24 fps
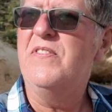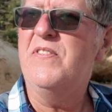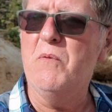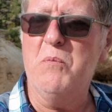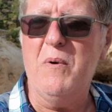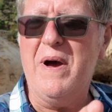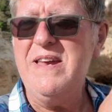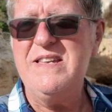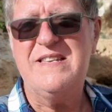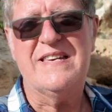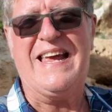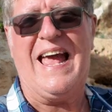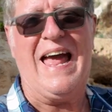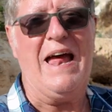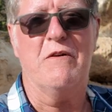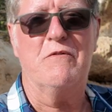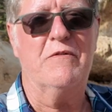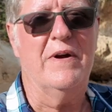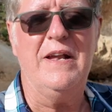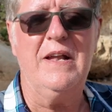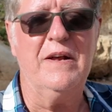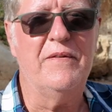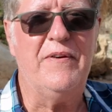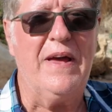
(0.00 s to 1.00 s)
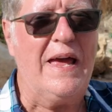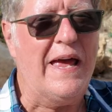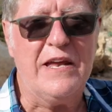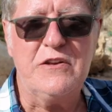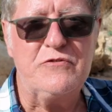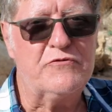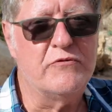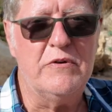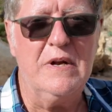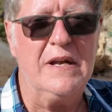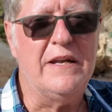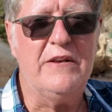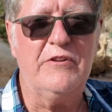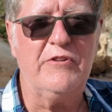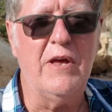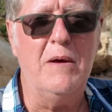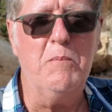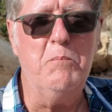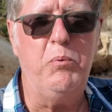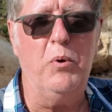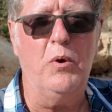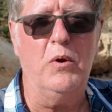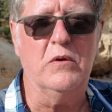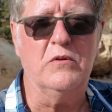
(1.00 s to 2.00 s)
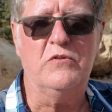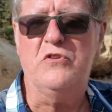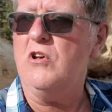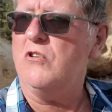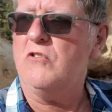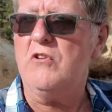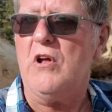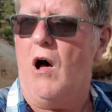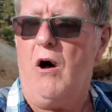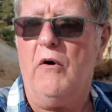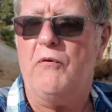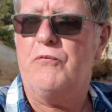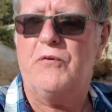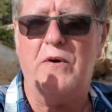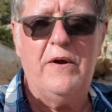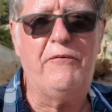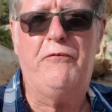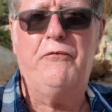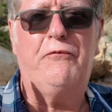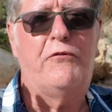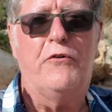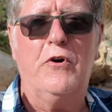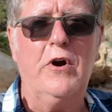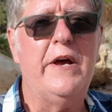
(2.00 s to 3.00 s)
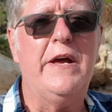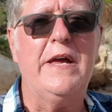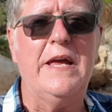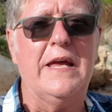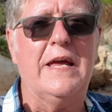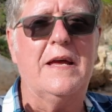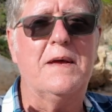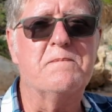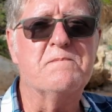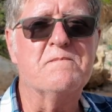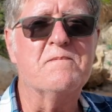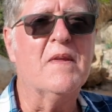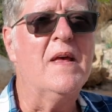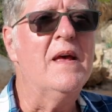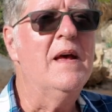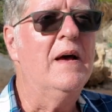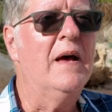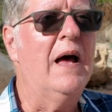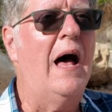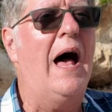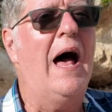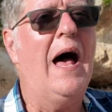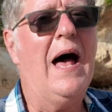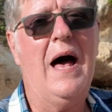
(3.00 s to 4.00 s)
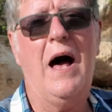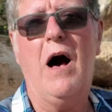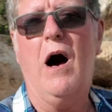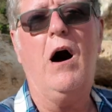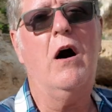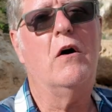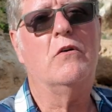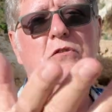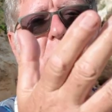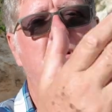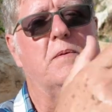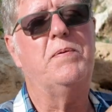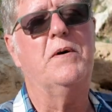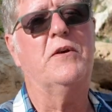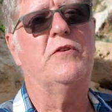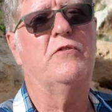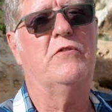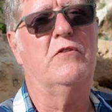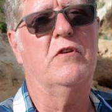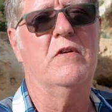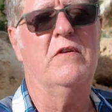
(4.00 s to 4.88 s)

the way to get rid of it is really simple just offer it free. Uh, octopus